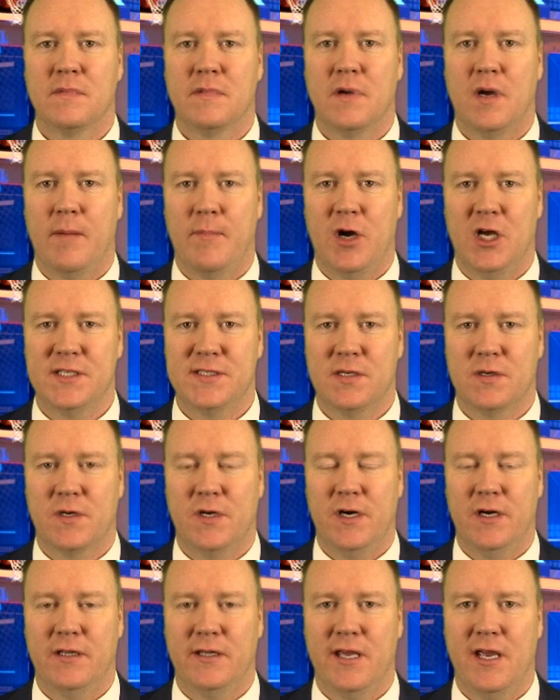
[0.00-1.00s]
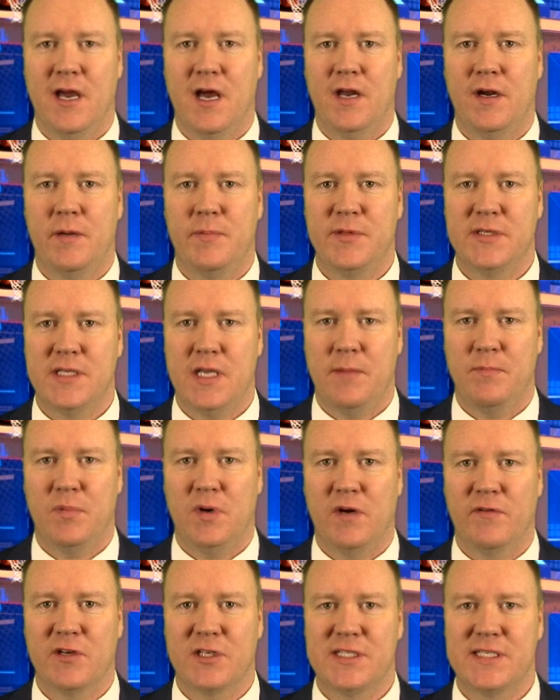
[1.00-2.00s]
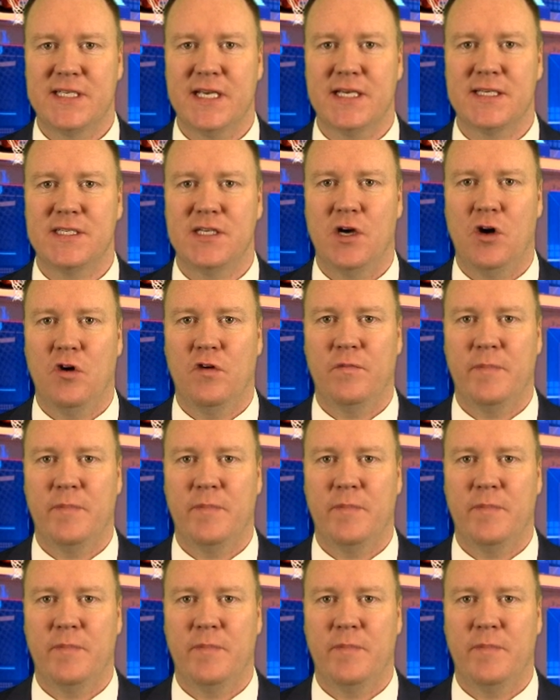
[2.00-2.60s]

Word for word: I'm also currently 100% perfect 6-0